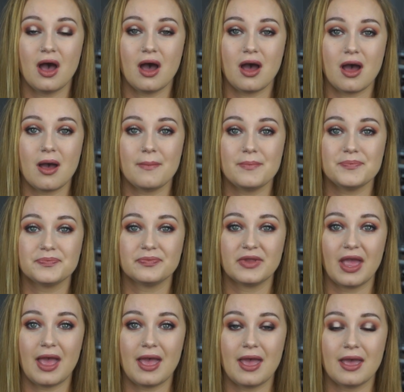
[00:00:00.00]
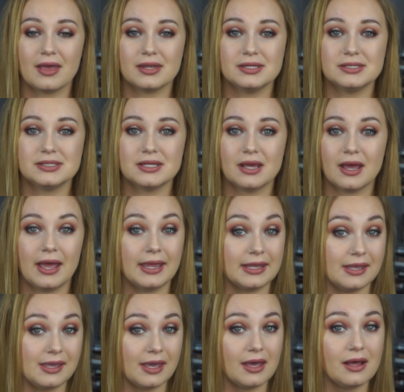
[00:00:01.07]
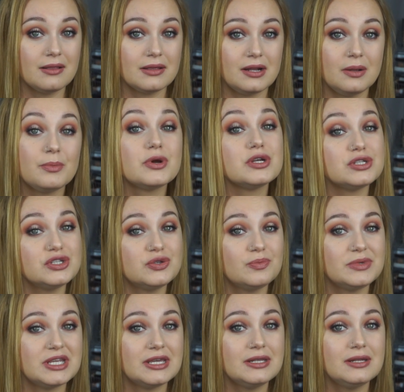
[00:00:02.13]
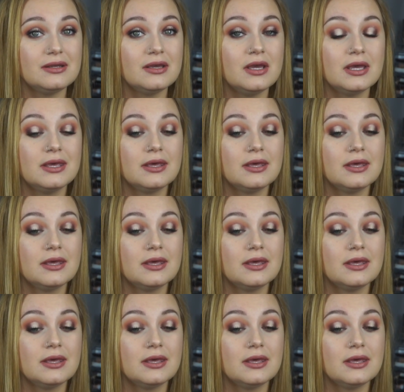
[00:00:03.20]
and I can get a little more zoomed in.